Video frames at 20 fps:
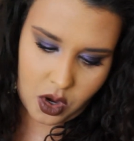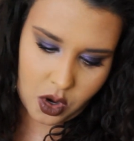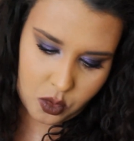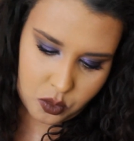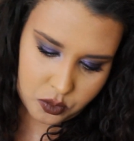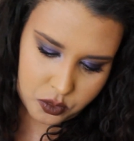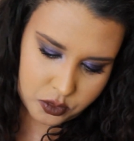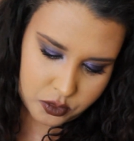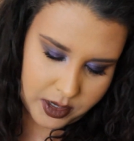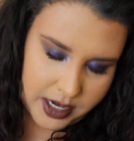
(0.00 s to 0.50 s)

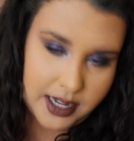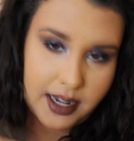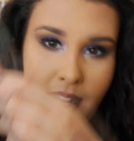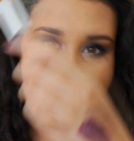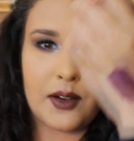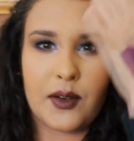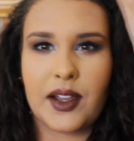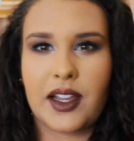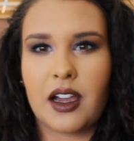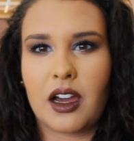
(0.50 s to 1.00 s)
Oh, great.
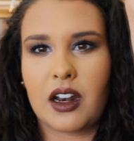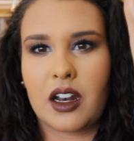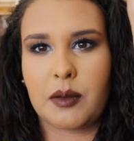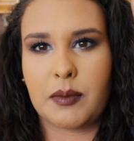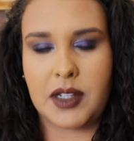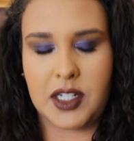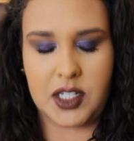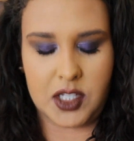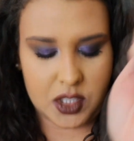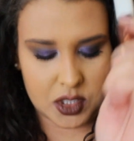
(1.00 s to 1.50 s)
I got it
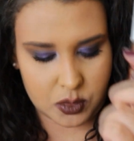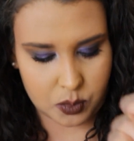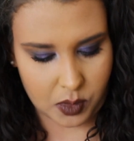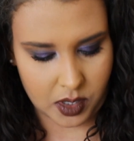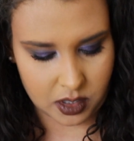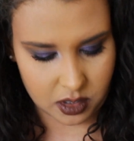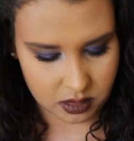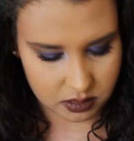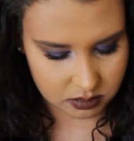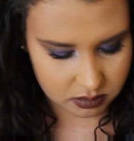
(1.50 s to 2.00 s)
on my
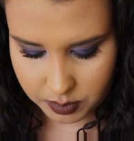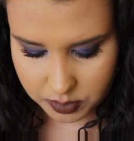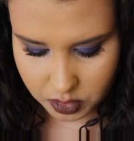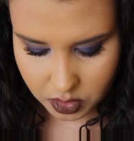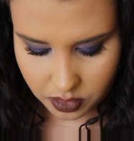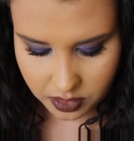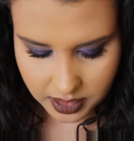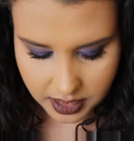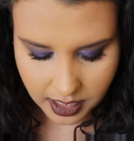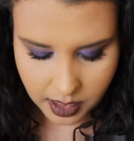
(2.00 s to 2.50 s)
sweater.
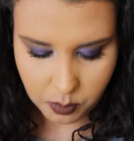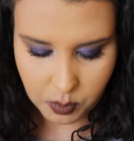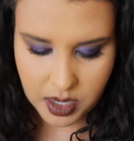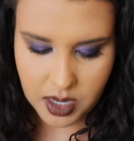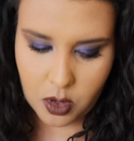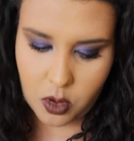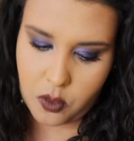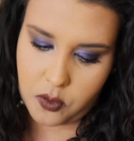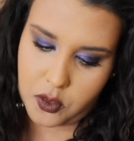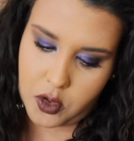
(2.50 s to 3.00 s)
So then I
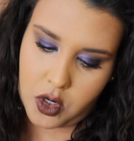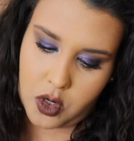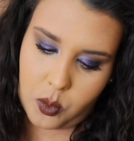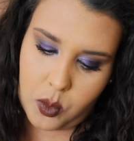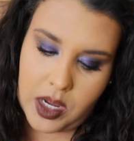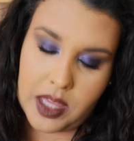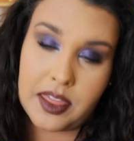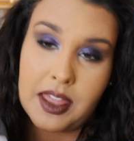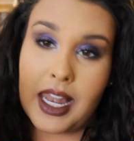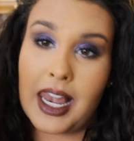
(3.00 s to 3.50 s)
went over
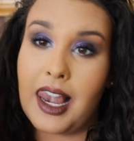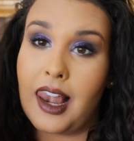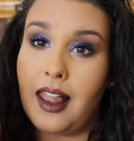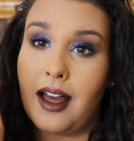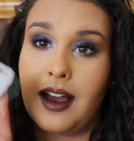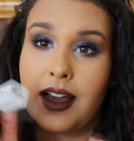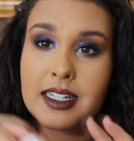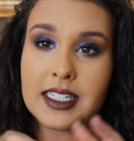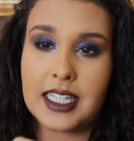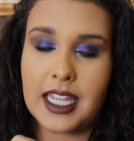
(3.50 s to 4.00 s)
with
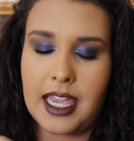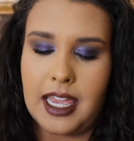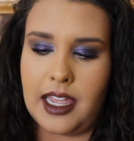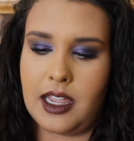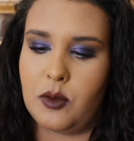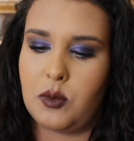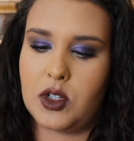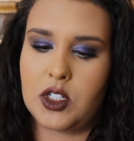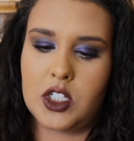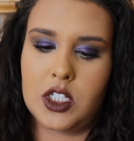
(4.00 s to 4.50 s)

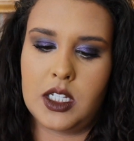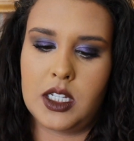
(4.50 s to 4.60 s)
Latte, which